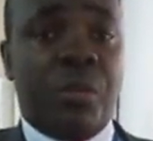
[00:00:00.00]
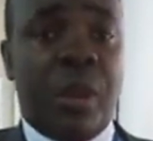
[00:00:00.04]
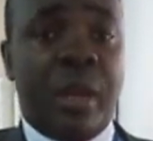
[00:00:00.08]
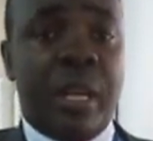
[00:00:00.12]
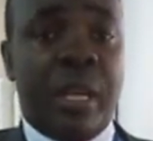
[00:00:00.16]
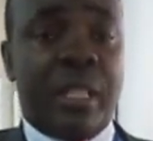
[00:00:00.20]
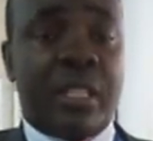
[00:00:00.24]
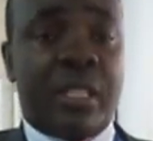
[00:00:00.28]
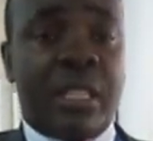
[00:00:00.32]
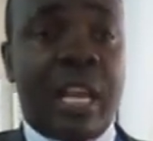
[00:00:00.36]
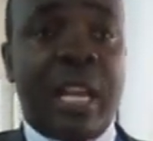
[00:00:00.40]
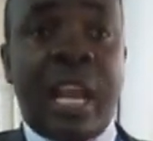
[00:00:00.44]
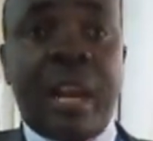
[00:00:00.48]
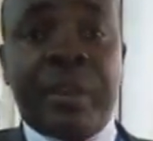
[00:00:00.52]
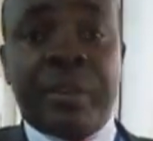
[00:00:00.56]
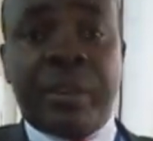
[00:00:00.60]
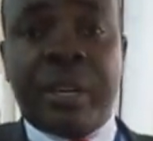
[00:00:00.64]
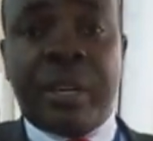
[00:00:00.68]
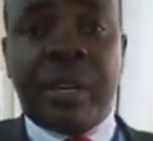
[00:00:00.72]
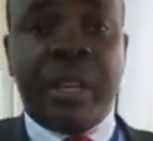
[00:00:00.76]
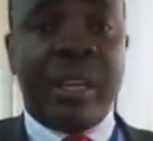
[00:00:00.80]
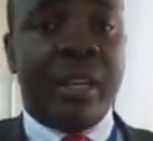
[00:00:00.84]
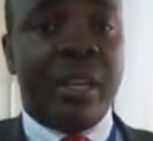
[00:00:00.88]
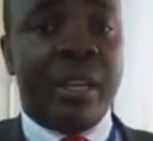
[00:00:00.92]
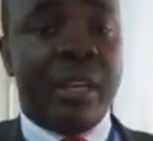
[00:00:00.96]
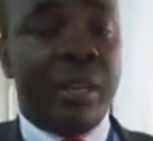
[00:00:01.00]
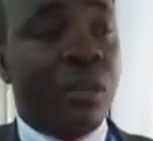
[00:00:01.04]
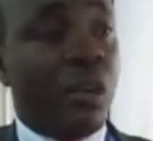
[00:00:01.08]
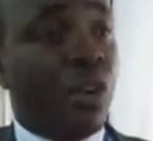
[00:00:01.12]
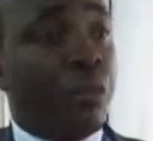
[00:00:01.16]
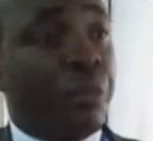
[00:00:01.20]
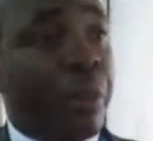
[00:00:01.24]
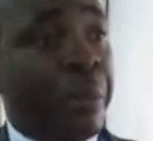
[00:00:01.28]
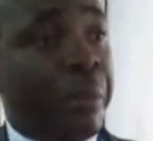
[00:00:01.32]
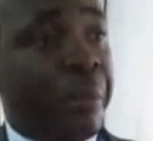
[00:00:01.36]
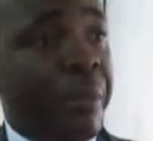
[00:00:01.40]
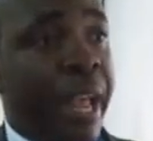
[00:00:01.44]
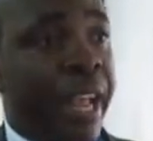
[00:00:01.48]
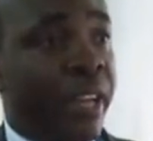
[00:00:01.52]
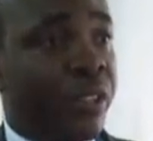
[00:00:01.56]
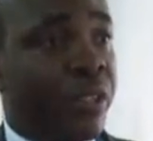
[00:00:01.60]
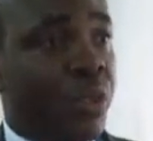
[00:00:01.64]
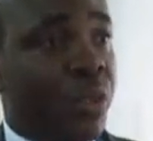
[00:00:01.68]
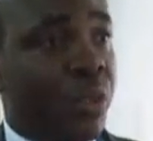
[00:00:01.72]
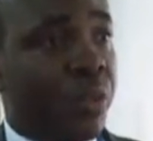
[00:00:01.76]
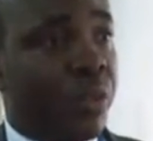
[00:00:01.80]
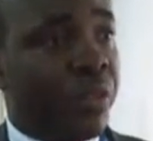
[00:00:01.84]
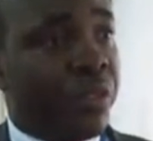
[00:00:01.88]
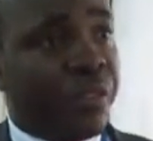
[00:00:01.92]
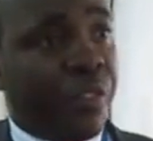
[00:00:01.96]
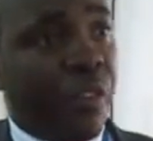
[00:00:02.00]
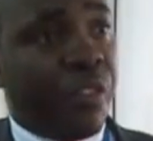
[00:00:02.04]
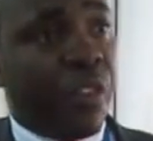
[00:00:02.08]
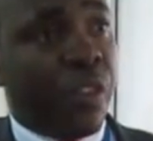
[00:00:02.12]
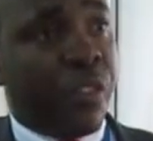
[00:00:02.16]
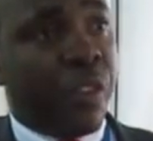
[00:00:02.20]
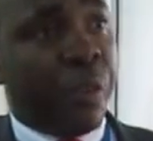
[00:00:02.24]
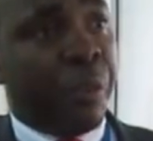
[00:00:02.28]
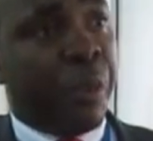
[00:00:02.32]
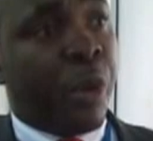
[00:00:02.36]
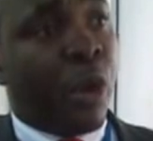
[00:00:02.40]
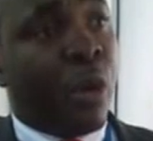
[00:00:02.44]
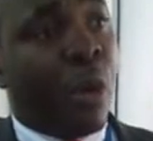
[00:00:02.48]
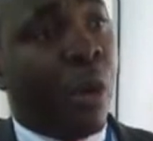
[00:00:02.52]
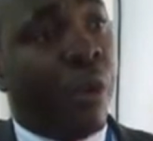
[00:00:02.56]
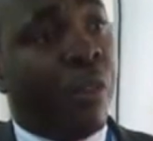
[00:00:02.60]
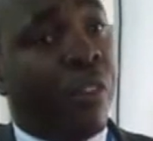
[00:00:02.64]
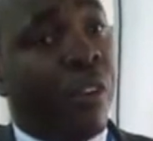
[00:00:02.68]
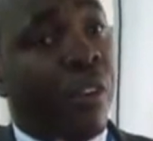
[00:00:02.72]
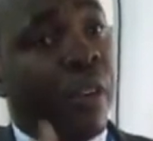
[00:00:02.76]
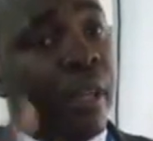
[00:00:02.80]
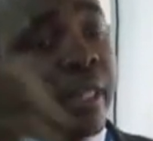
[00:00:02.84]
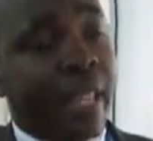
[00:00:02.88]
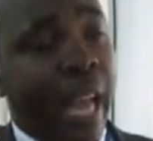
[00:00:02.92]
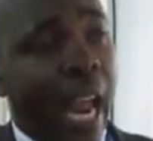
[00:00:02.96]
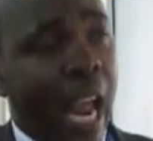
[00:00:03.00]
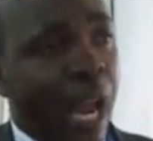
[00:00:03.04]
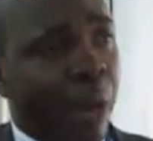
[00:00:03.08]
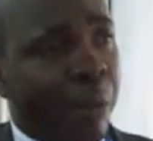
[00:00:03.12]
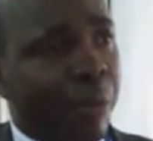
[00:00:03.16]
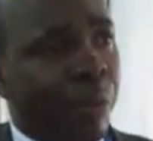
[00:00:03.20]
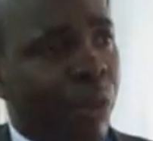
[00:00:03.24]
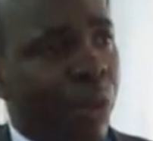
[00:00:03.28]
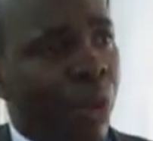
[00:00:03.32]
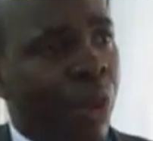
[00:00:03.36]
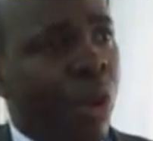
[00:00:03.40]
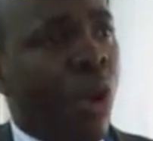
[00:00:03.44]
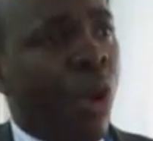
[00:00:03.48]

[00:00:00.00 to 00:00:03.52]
salary not being paid to you for a period of time.